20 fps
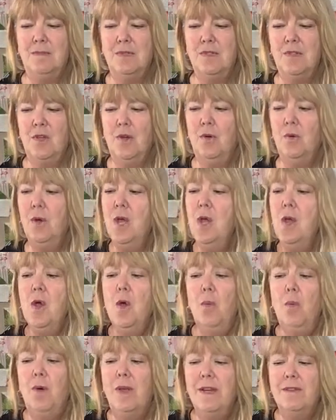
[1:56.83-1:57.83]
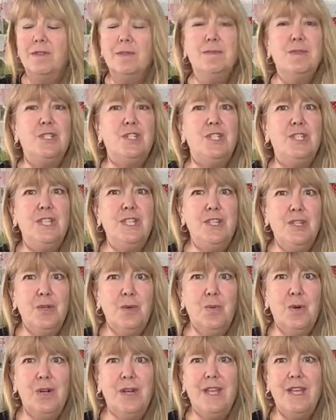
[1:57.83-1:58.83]
So whatever machine
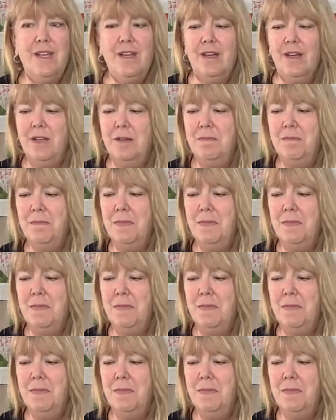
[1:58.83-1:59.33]
you're working on,